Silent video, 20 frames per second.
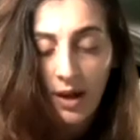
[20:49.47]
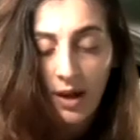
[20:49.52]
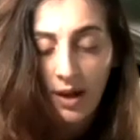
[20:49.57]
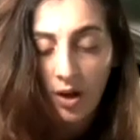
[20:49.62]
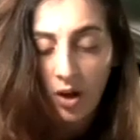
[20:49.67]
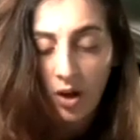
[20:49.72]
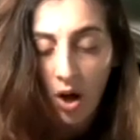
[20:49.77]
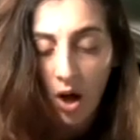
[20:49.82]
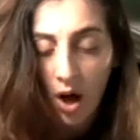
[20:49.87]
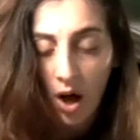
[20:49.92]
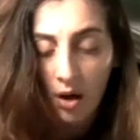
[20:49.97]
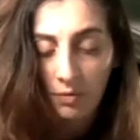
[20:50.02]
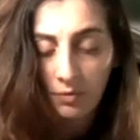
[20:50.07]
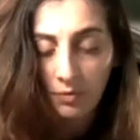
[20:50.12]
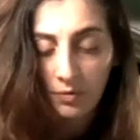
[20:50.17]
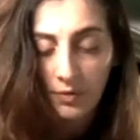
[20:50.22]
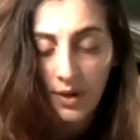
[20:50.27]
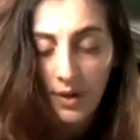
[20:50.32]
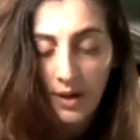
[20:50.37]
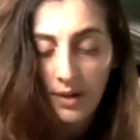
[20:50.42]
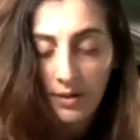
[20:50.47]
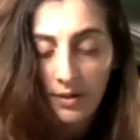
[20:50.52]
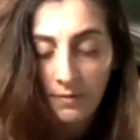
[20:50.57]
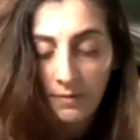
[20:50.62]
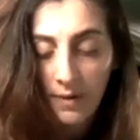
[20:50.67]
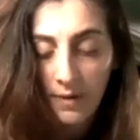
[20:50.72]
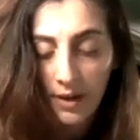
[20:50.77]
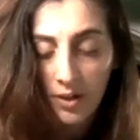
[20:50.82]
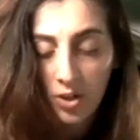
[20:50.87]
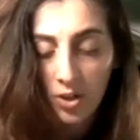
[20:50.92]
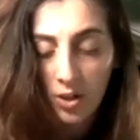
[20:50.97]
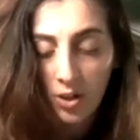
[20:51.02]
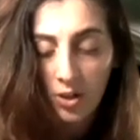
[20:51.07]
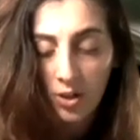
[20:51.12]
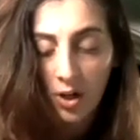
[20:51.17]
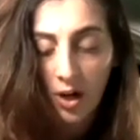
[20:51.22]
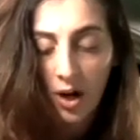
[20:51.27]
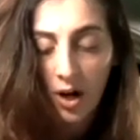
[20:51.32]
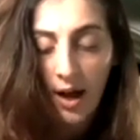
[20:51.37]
a cough, an infection in her